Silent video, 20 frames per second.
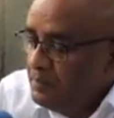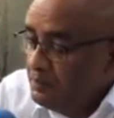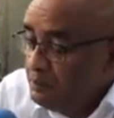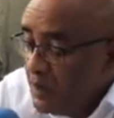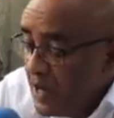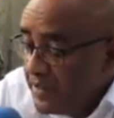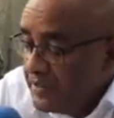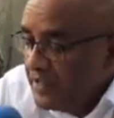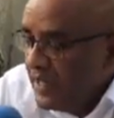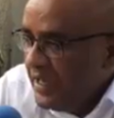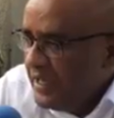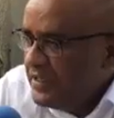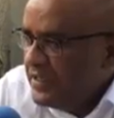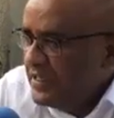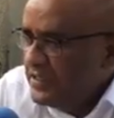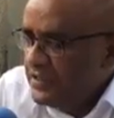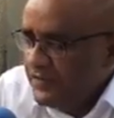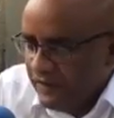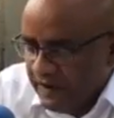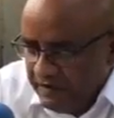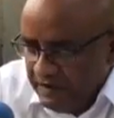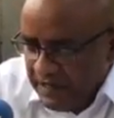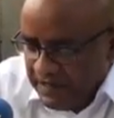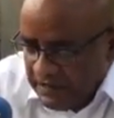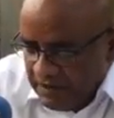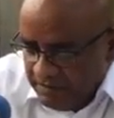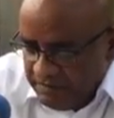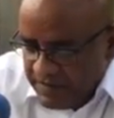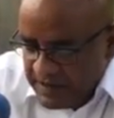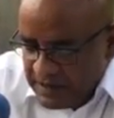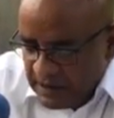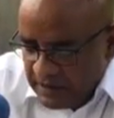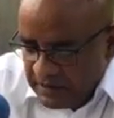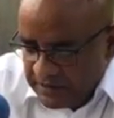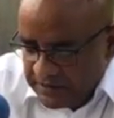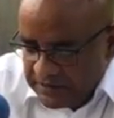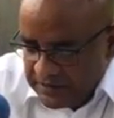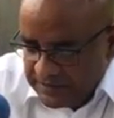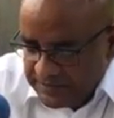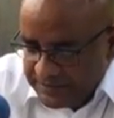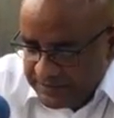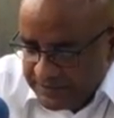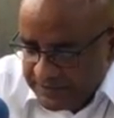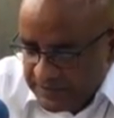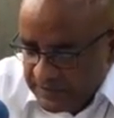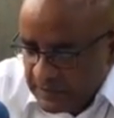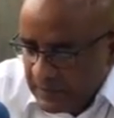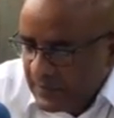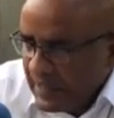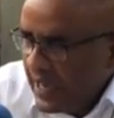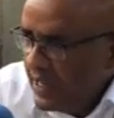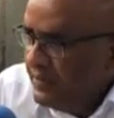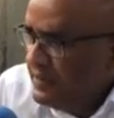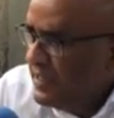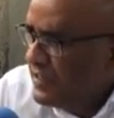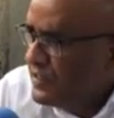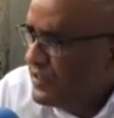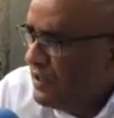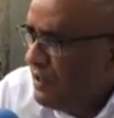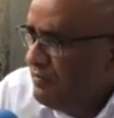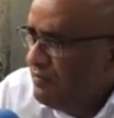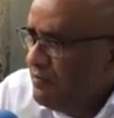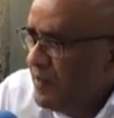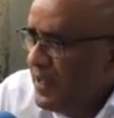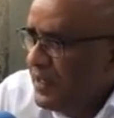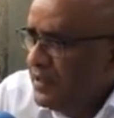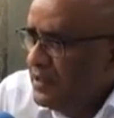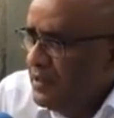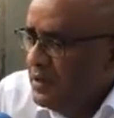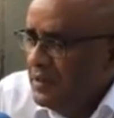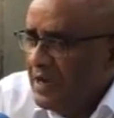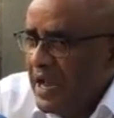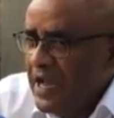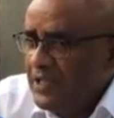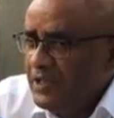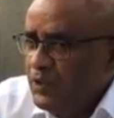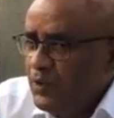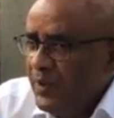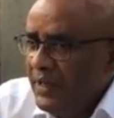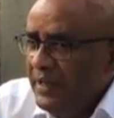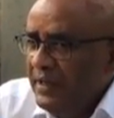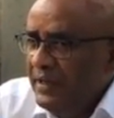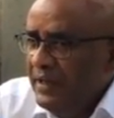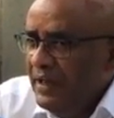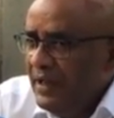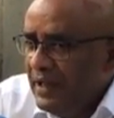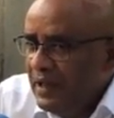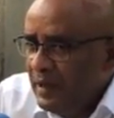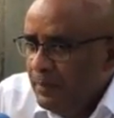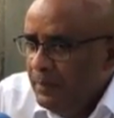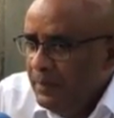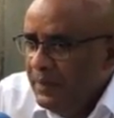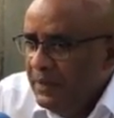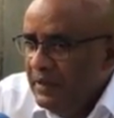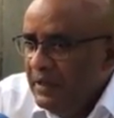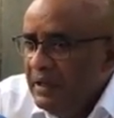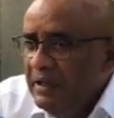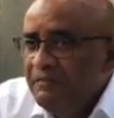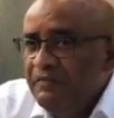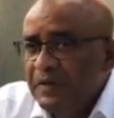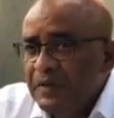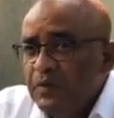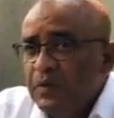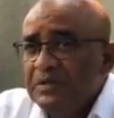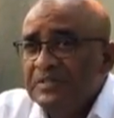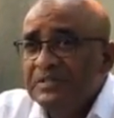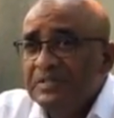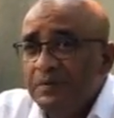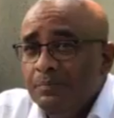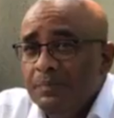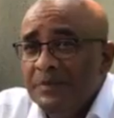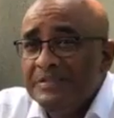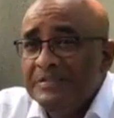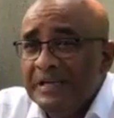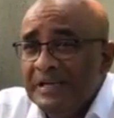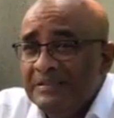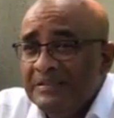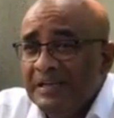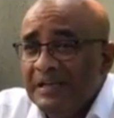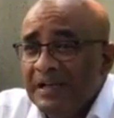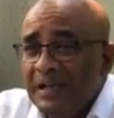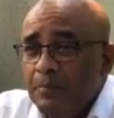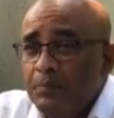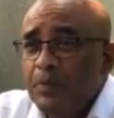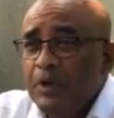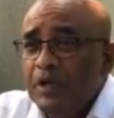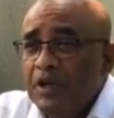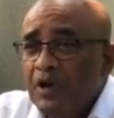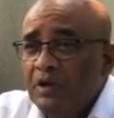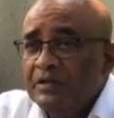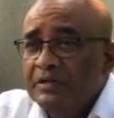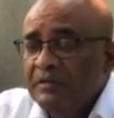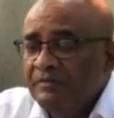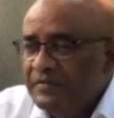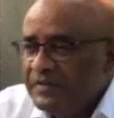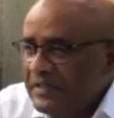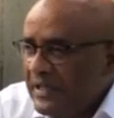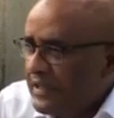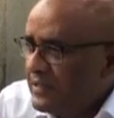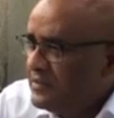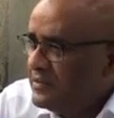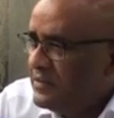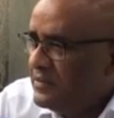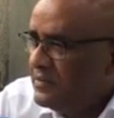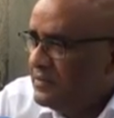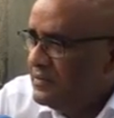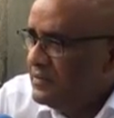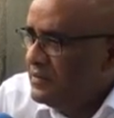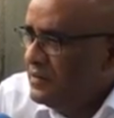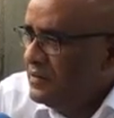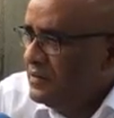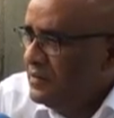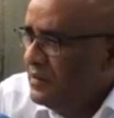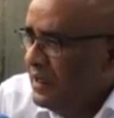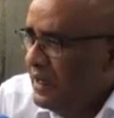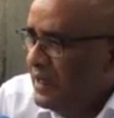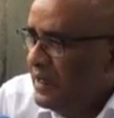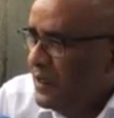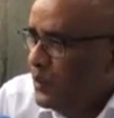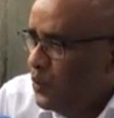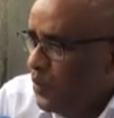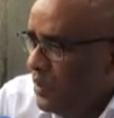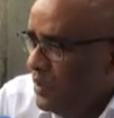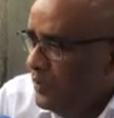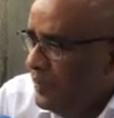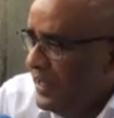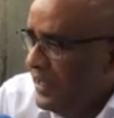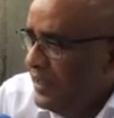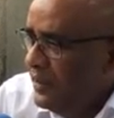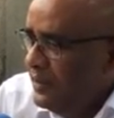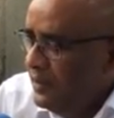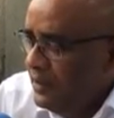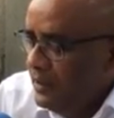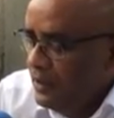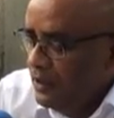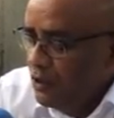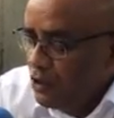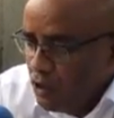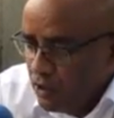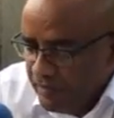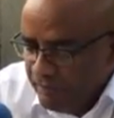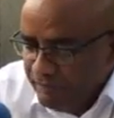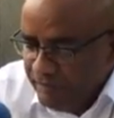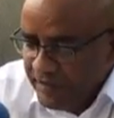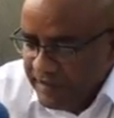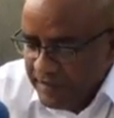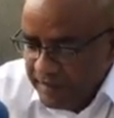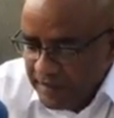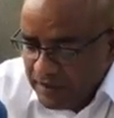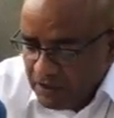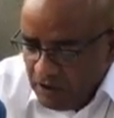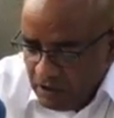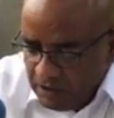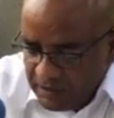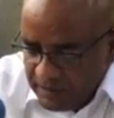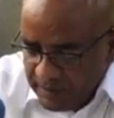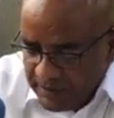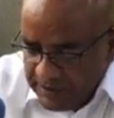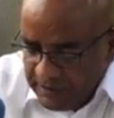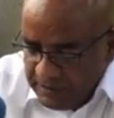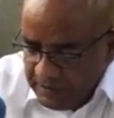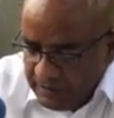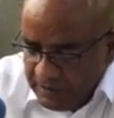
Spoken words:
But it is very difficult. And this government could actually help if it was sympathetic, a productive sector. And it will be good for the economy.